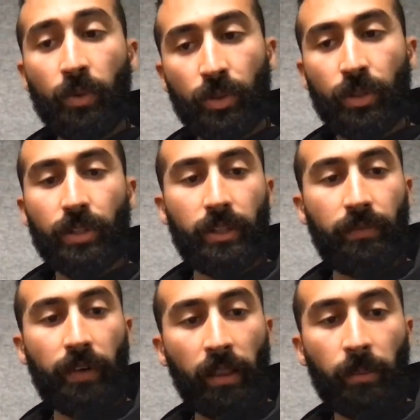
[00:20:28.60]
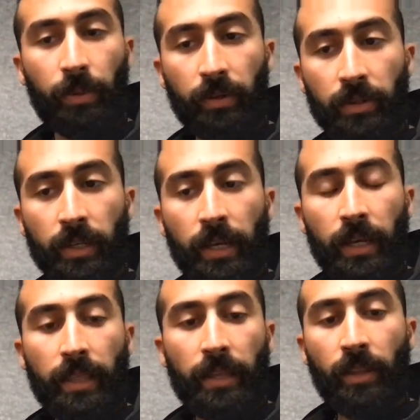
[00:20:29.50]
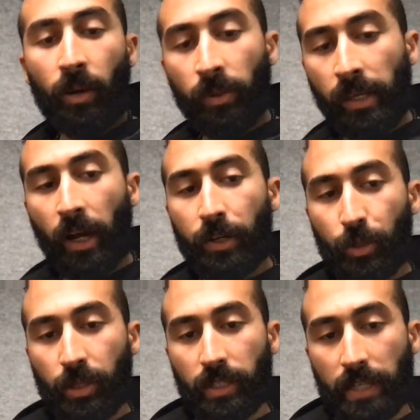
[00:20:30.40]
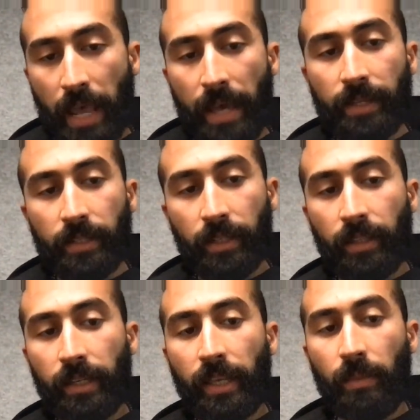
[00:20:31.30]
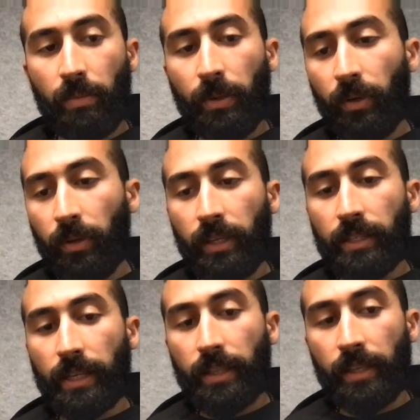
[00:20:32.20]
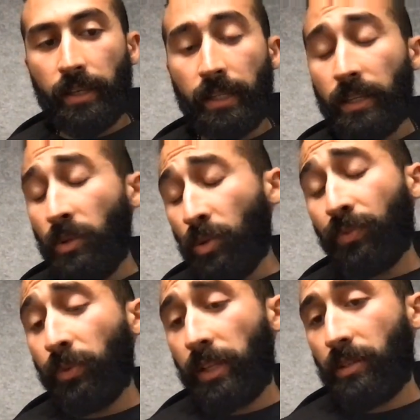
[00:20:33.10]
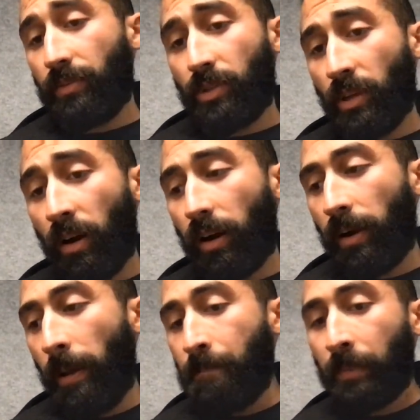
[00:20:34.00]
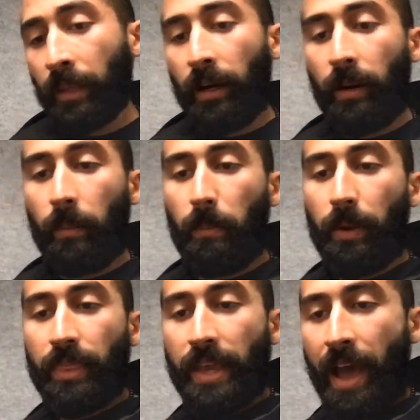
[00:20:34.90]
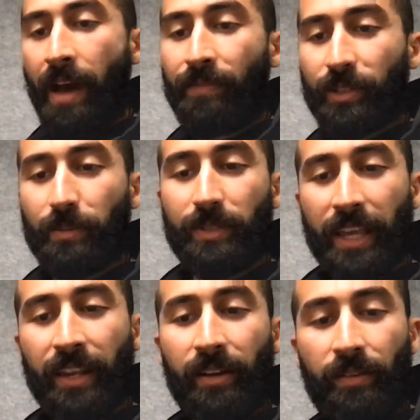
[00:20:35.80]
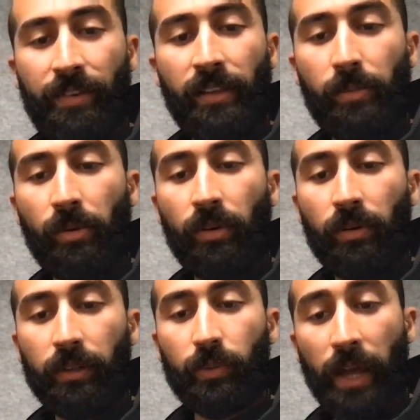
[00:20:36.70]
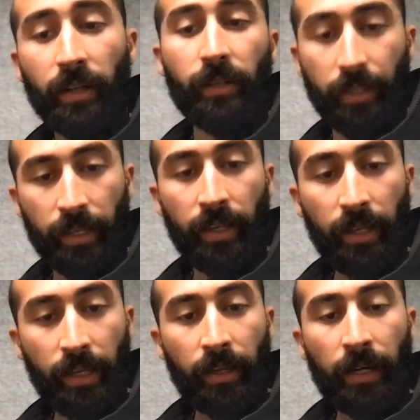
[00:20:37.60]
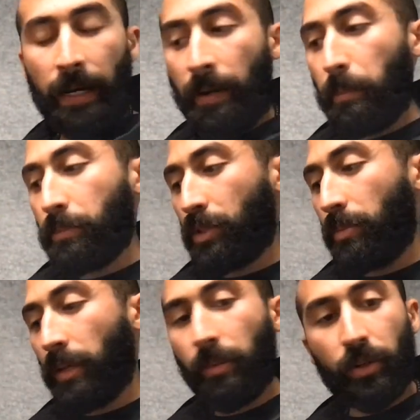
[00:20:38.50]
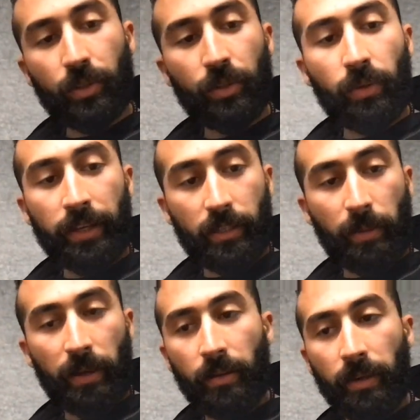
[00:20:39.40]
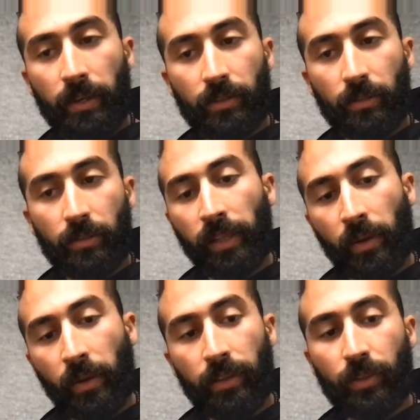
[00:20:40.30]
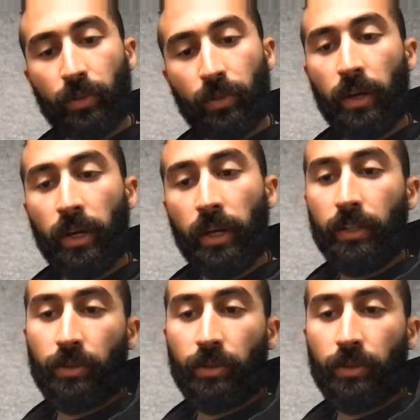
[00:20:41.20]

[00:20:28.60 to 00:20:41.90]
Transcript: users and developers that not only understand the capabilities and the usefulness of SAR, but they have some data available readily to be able to experiment, to play with, to